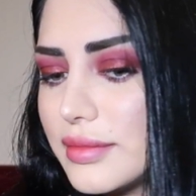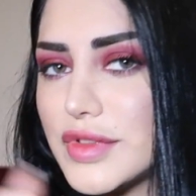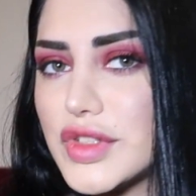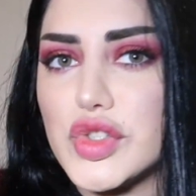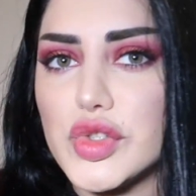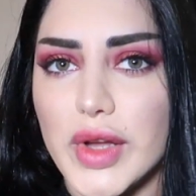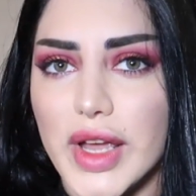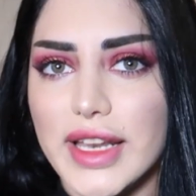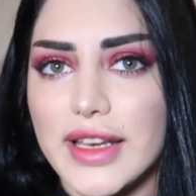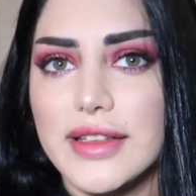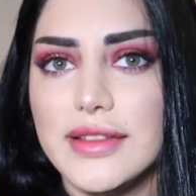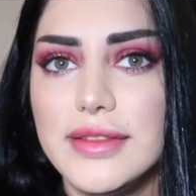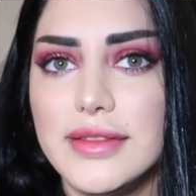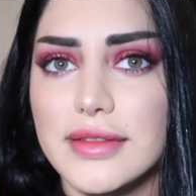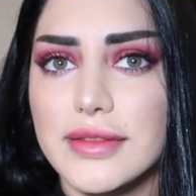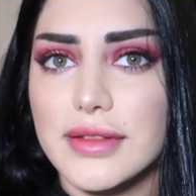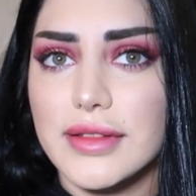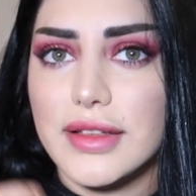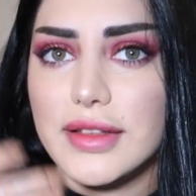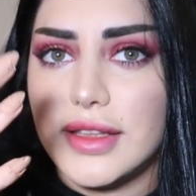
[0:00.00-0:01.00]
straighten
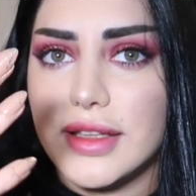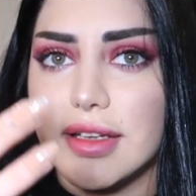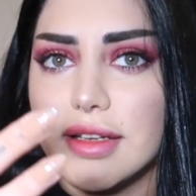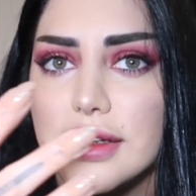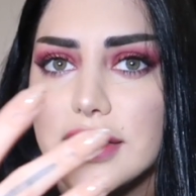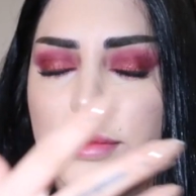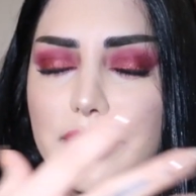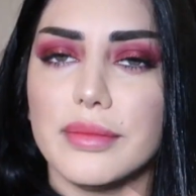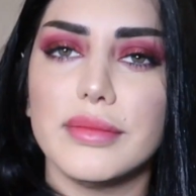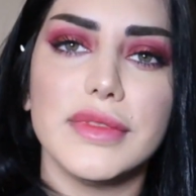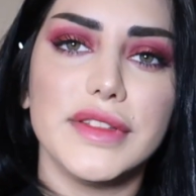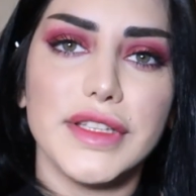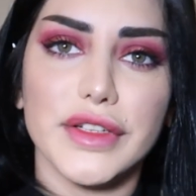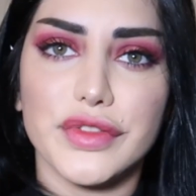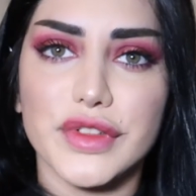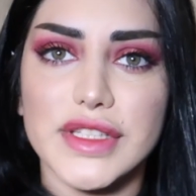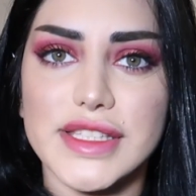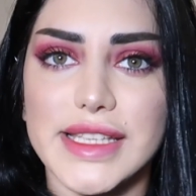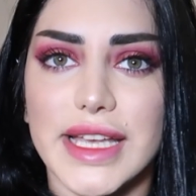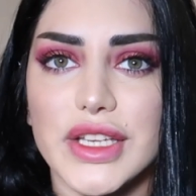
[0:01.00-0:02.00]
the
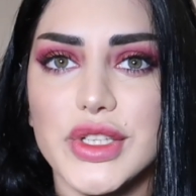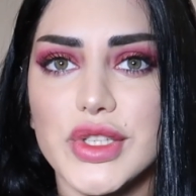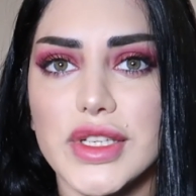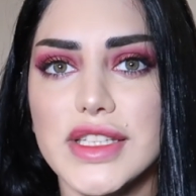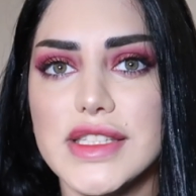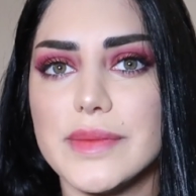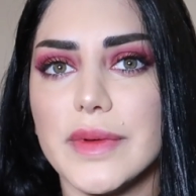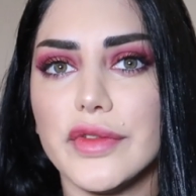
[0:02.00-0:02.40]
different sections.